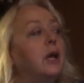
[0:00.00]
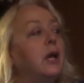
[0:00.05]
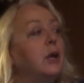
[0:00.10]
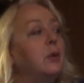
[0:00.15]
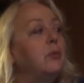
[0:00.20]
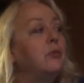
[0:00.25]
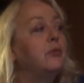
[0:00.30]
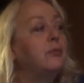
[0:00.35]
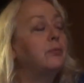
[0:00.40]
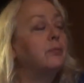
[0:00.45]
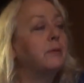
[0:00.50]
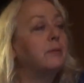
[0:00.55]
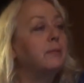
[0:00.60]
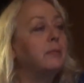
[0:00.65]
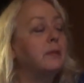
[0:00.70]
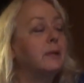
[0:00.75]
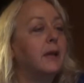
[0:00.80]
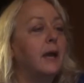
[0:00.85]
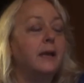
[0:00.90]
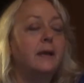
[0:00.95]
It was
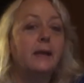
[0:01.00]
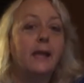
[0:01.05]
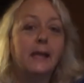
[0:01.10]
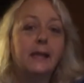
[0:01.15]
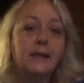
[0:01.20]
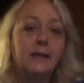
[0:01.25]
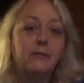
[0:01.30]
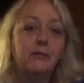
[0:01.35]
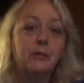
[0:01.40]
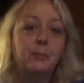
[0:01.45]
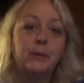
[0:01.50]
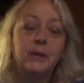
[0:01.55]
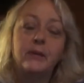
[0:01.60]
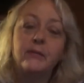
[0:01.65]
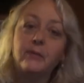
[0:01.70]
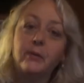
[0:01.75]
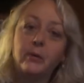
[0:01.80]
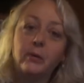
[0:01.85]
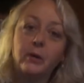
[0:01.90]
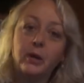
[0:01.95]
kind of like Leave It to
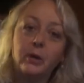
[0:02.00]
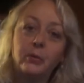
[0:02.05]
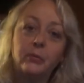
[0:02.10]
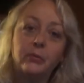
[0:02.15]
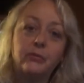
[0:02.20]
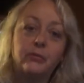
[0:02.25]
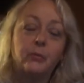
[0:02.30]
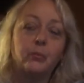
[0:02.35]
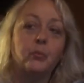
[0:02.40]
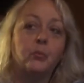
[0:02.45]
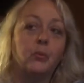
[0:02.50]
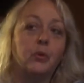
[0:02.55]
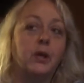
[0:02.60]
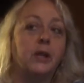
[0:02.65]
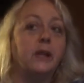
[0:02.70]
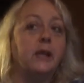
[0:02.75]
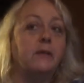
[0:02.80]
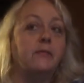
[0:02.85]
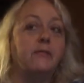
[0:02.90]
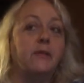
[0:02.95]
Beaver. It was a
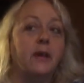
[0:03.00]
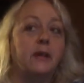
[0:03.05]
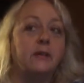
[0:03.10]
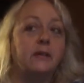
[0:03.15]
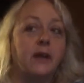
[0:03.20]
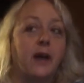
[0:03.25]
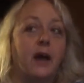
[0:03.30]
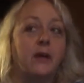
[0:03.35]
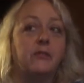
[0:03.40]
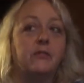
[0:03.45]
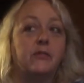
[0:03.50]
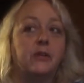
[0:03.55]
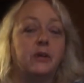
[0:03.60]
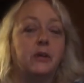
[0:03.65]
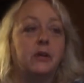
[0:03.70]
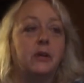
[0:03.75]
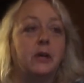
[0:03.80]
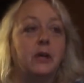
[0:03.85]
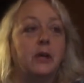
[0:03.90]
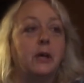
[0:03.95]
really
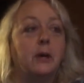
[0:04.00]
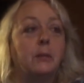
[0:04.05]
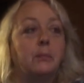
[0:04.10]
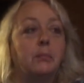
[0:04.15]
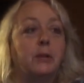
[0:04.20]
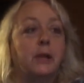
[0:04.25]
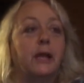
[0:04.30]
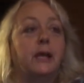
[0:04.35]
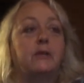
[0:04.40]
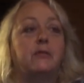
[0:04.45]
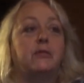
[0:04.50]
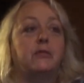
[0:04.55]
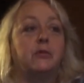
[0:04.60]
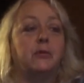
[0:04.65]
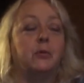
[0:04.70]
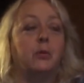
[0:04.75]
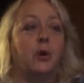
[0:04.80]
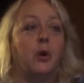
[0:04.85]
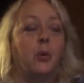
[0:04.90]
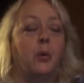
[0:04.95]
fantastic place
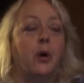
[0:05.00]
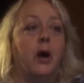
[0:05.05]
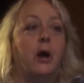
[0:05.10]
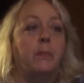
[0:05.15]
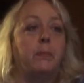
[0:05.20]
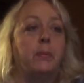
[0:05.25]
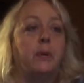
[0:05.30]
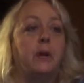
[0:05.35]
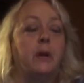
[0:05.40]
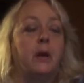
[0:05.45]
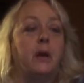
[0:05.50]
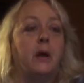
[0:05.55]
to grow up.